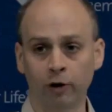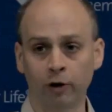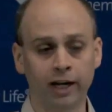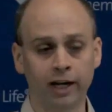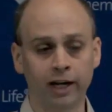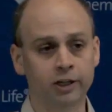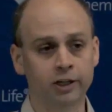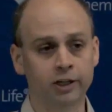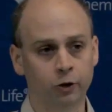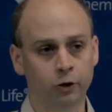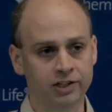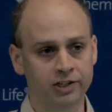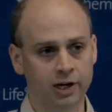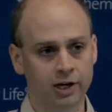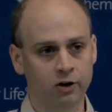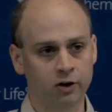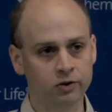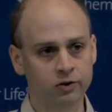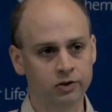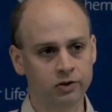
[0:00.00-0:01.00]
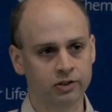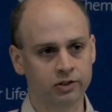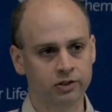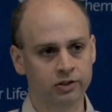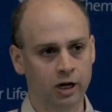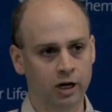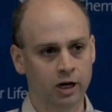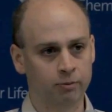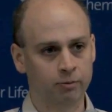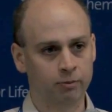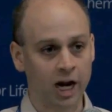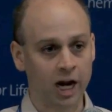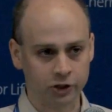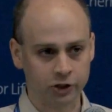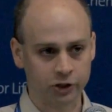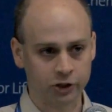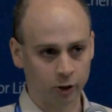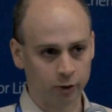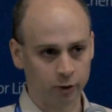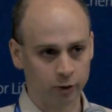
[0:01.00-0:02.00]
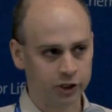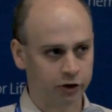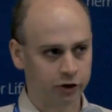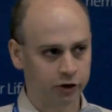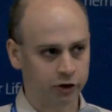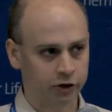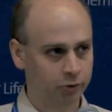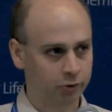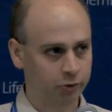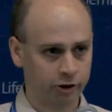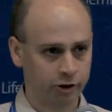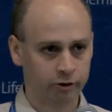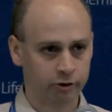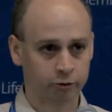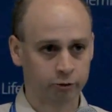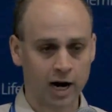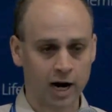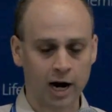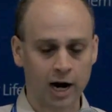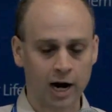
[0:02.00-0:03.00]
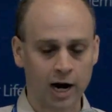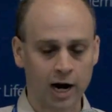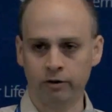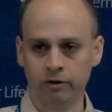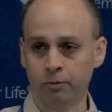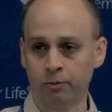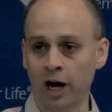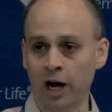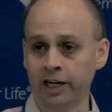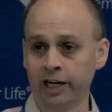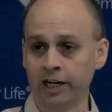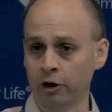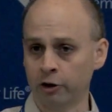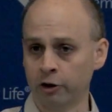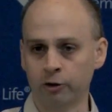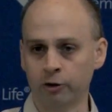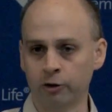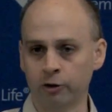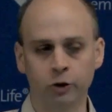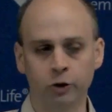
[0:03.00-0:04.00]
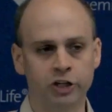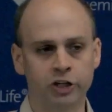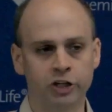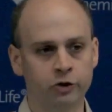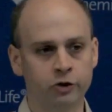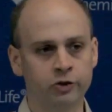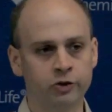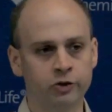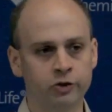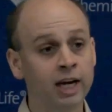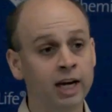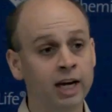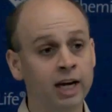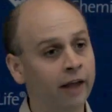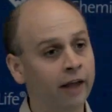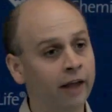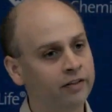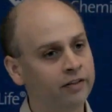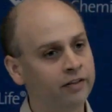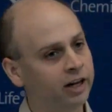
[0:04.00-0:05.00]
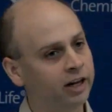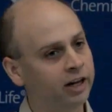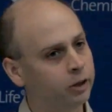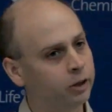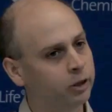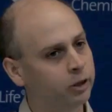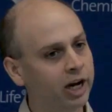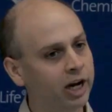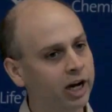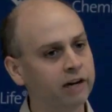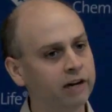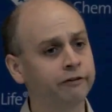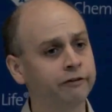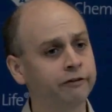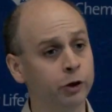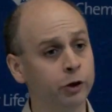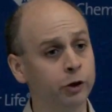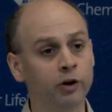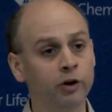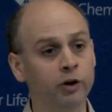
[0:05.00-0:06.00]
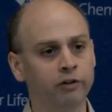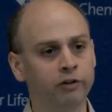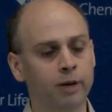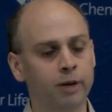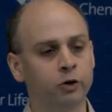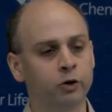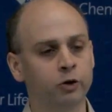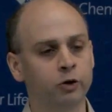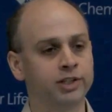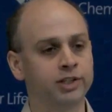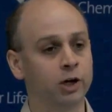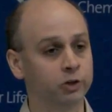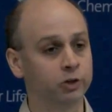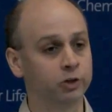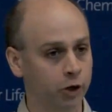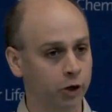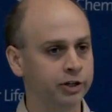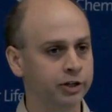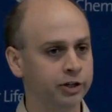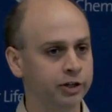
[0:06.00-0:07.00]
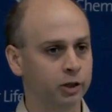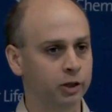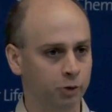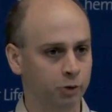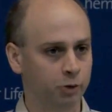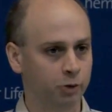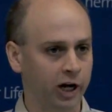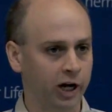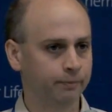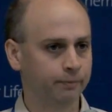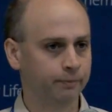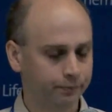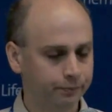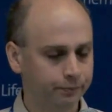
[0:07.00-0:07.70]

regulatory cells, not just where we treat, but throughout the body and other immune tissues, and that then in the brain, fewer inflammatory cells go into the brain.